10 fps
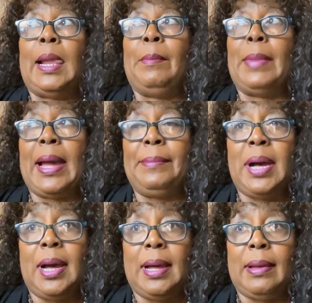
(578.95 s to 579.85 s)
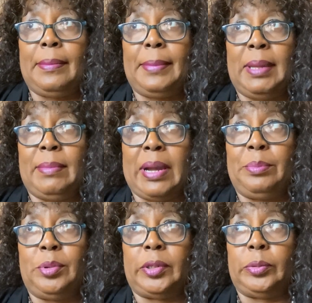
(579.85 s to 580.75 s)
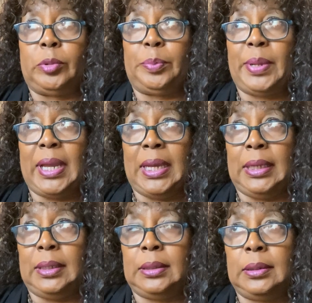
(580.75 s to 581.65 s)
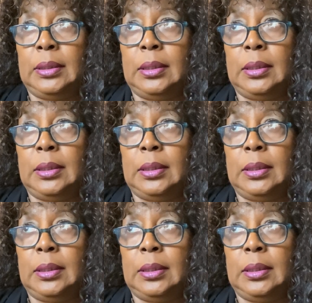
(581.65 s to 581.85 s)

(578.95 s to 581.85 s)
My mom and my brother were paying